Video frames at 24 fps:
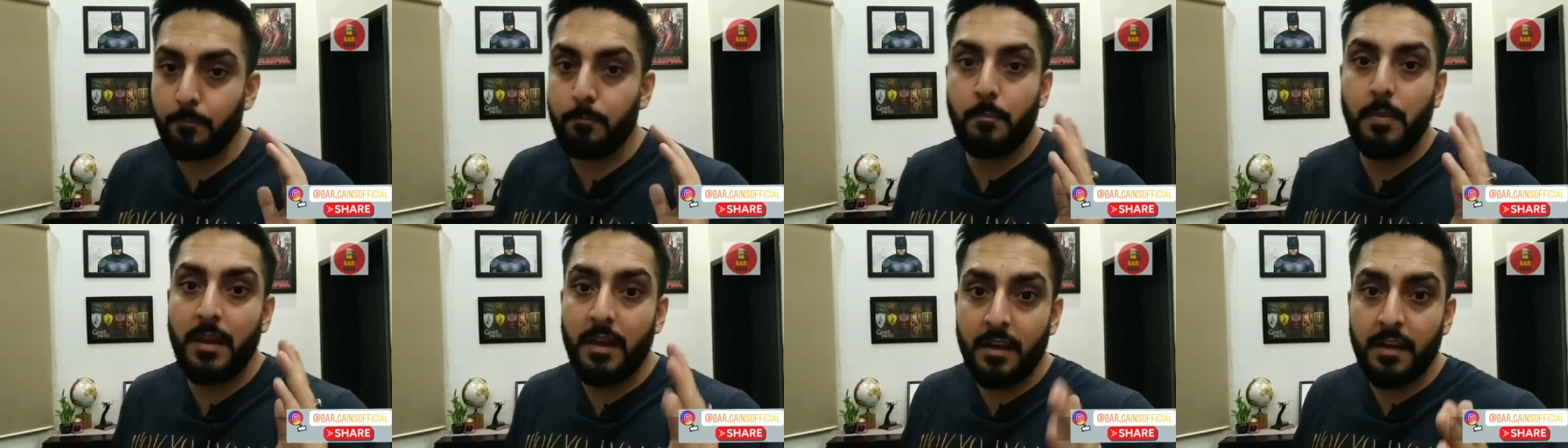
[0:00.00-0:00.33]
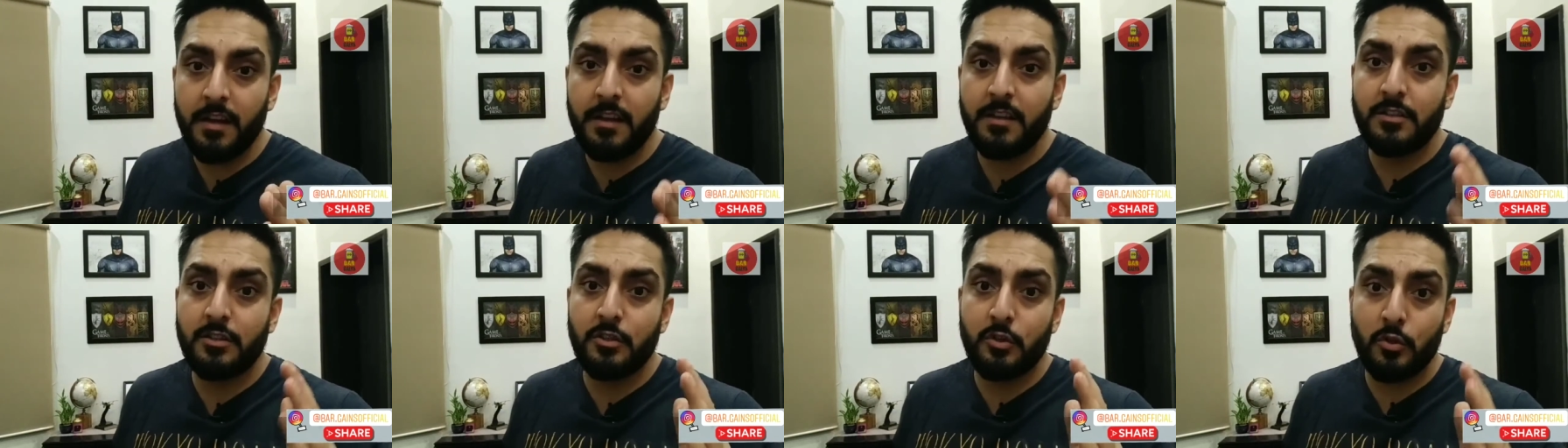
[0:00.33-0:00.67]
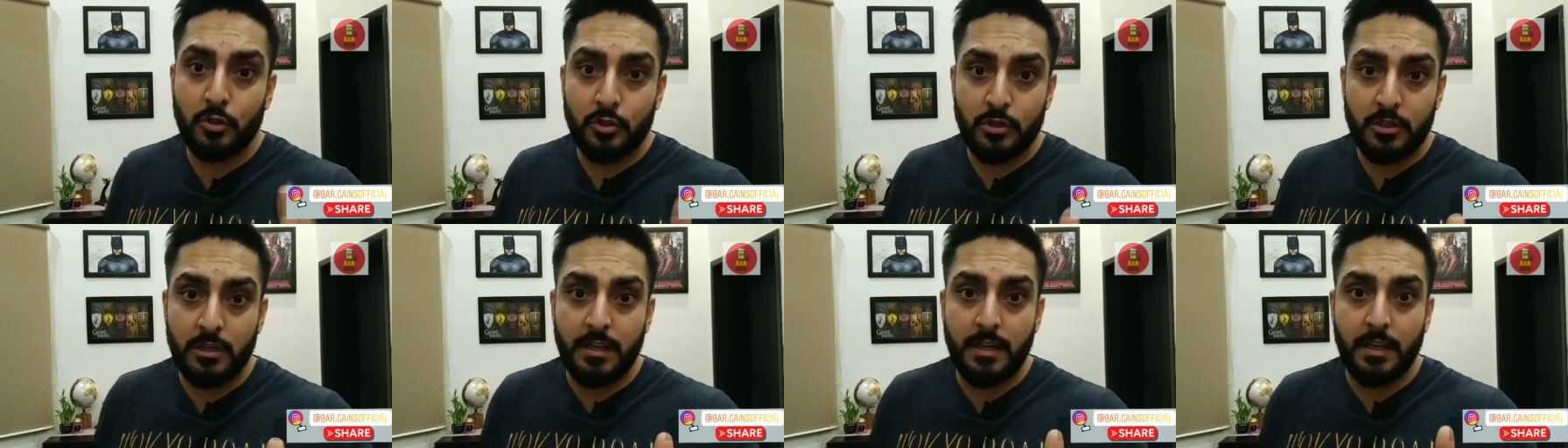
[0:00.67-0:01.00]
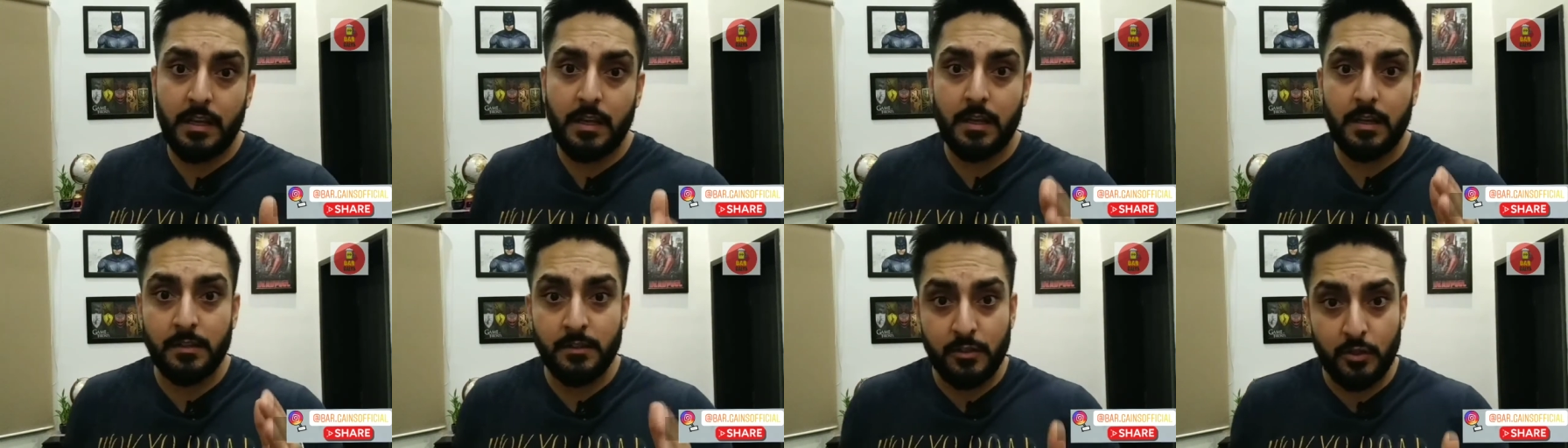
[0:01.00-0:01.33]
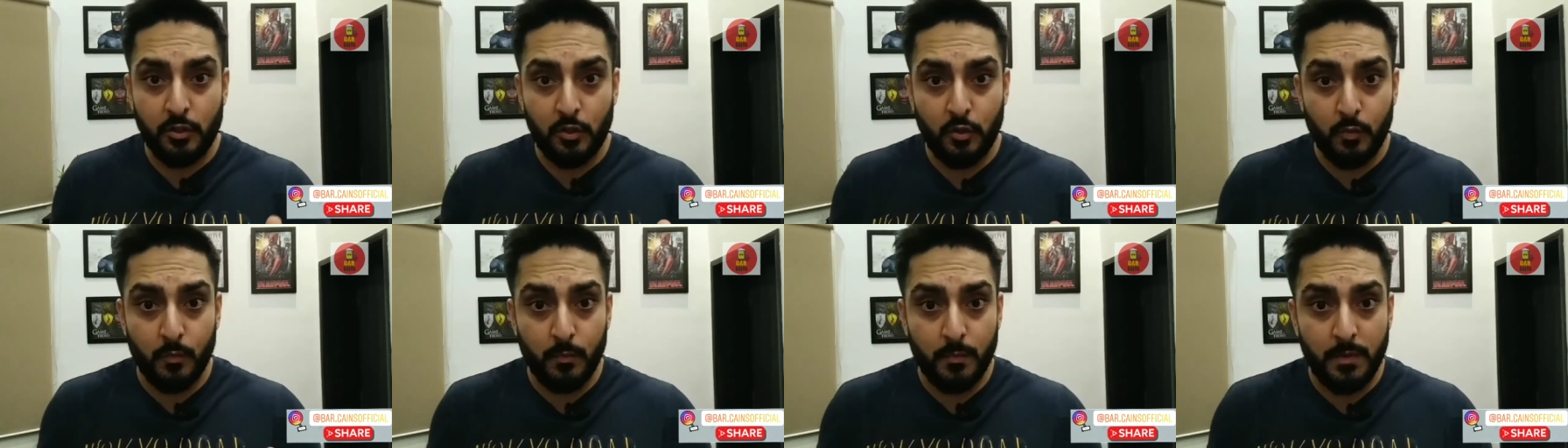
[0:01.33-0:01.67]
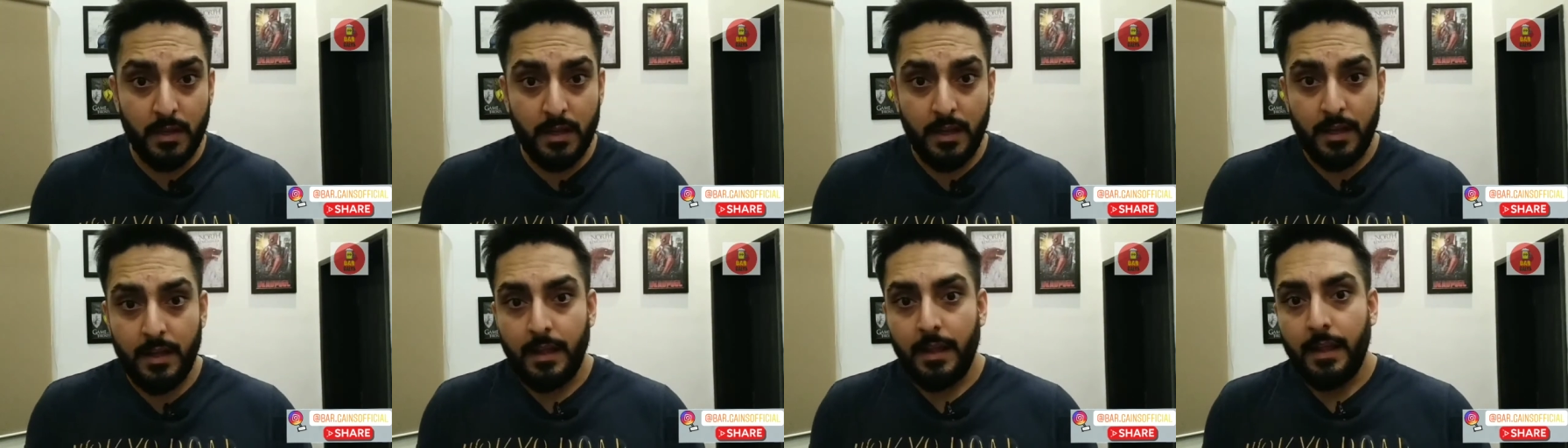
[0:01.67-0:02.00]
Beer is usually consumed
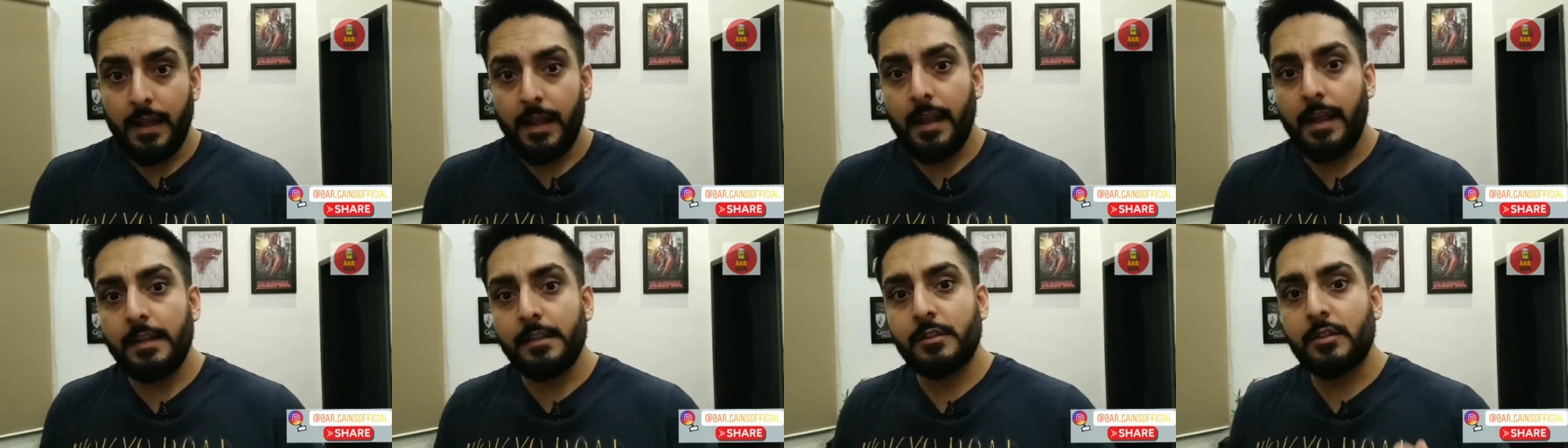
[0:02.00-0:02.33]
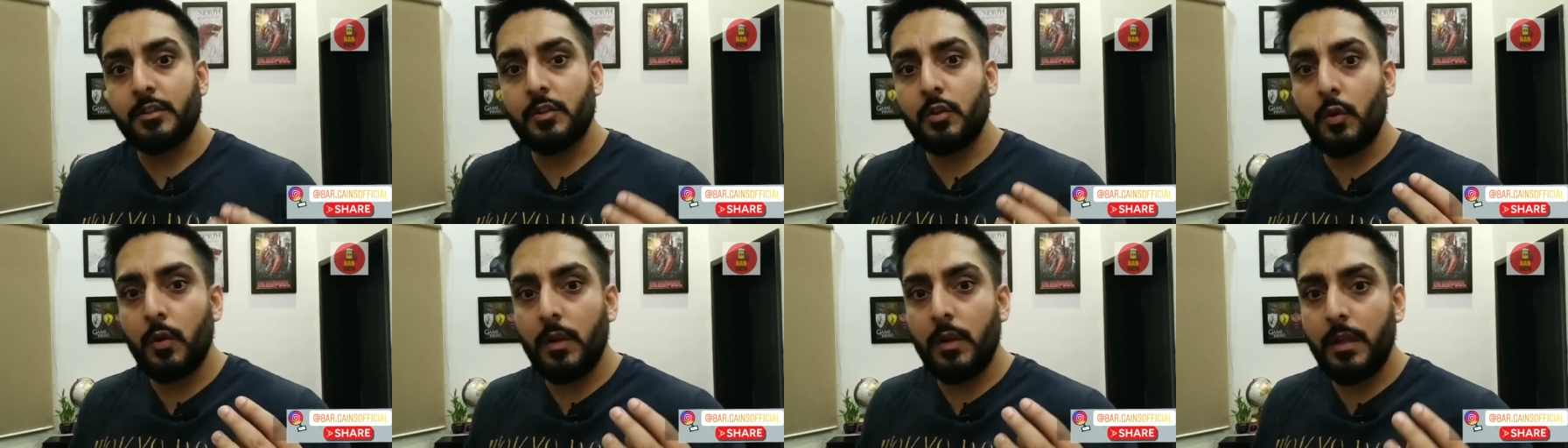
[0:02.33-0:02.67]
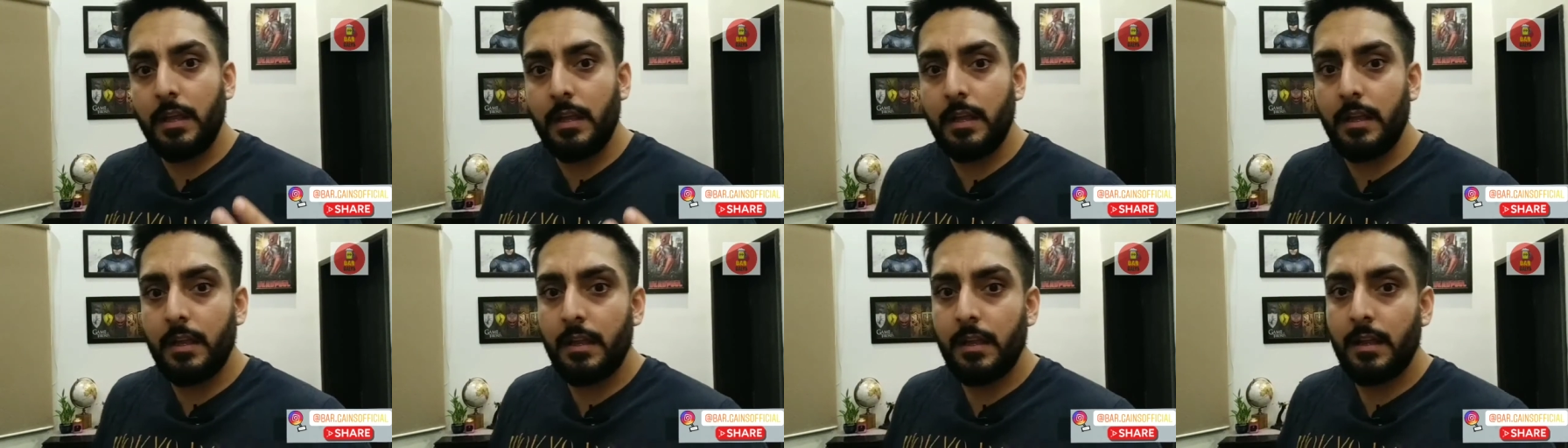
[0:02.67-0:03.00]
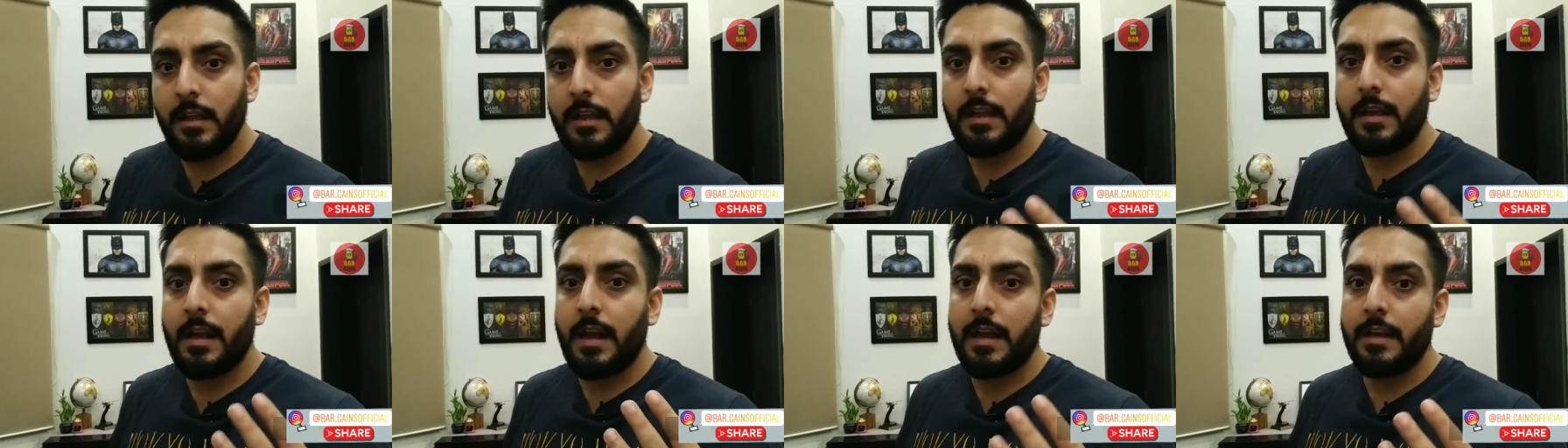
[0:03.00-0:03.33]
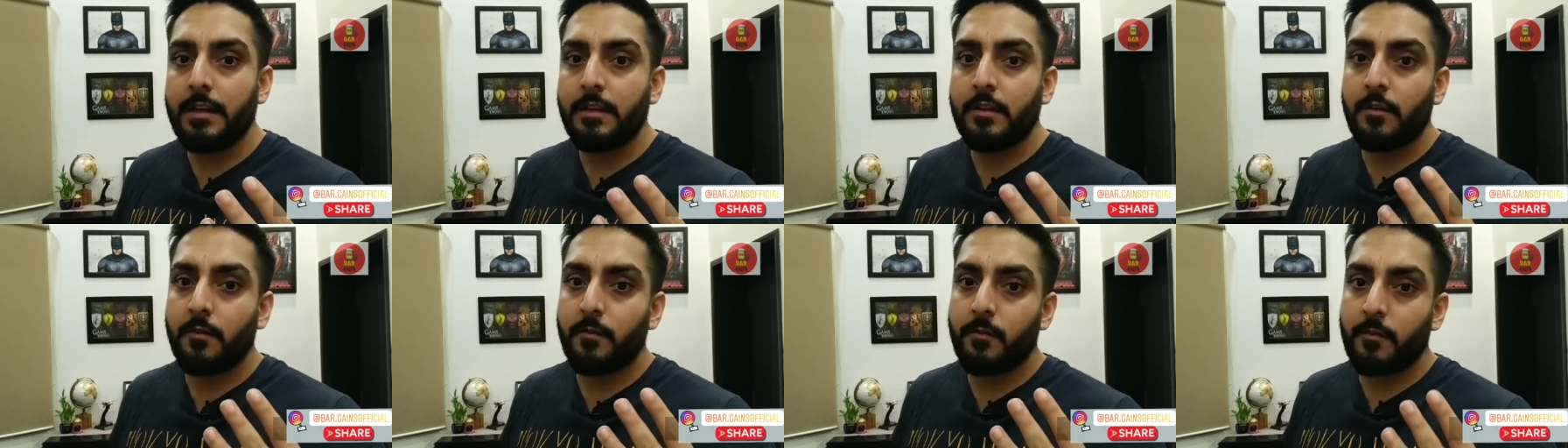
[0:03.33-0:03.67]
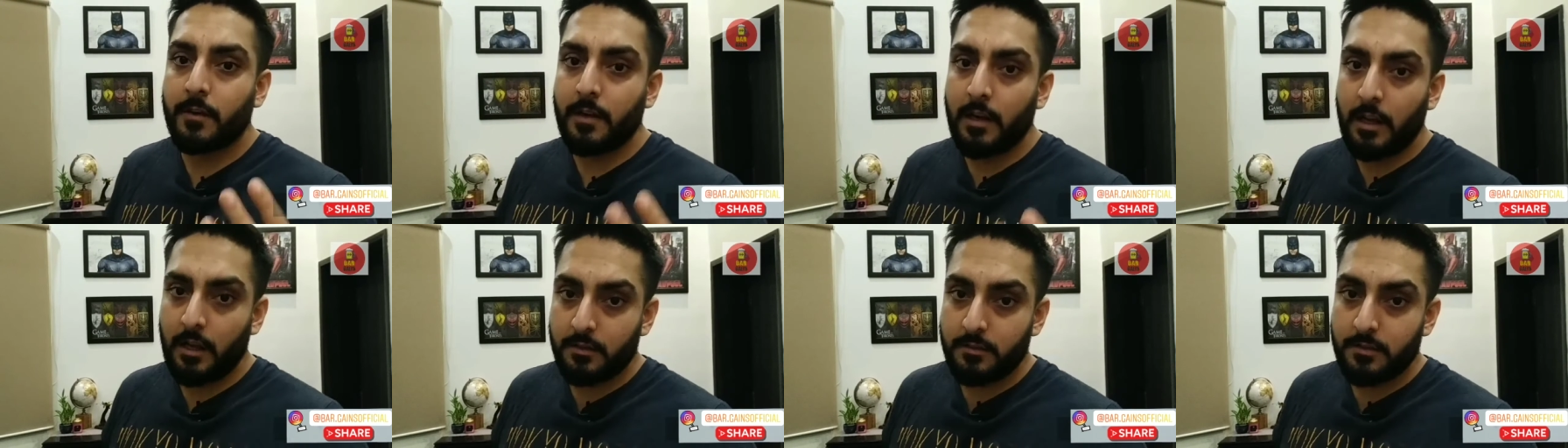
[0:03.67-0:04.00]
in 3 kinds of
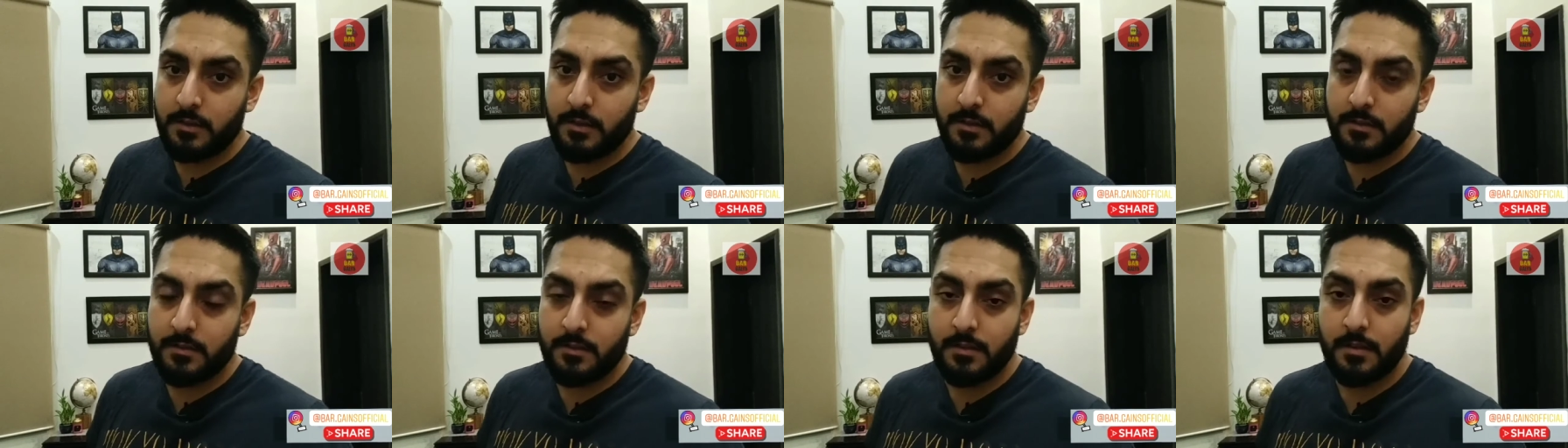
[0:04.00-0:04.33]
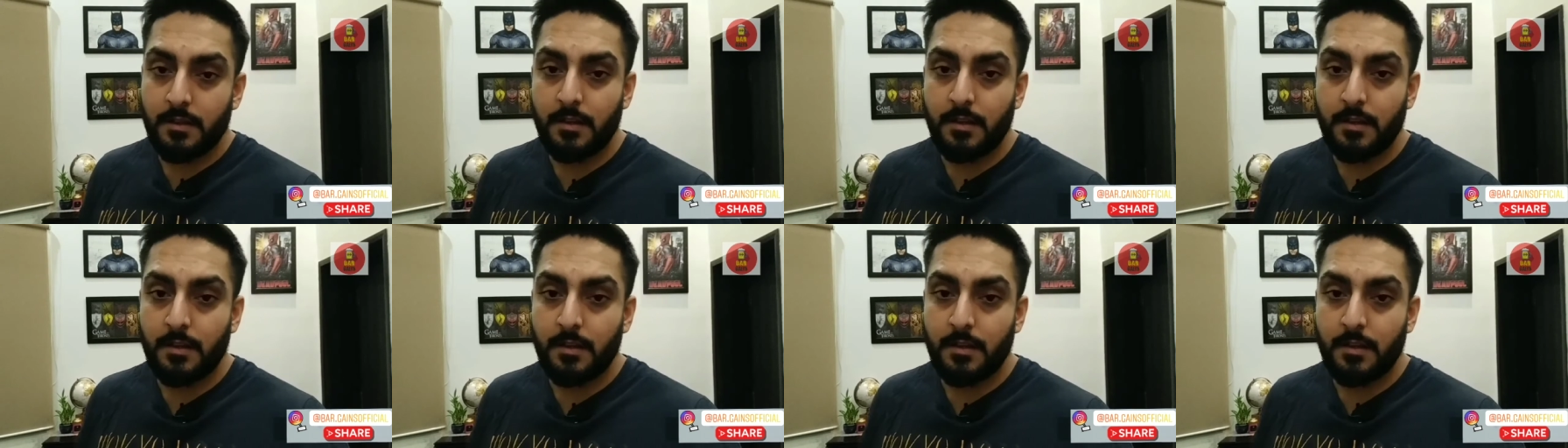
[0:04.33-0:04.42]
glasses: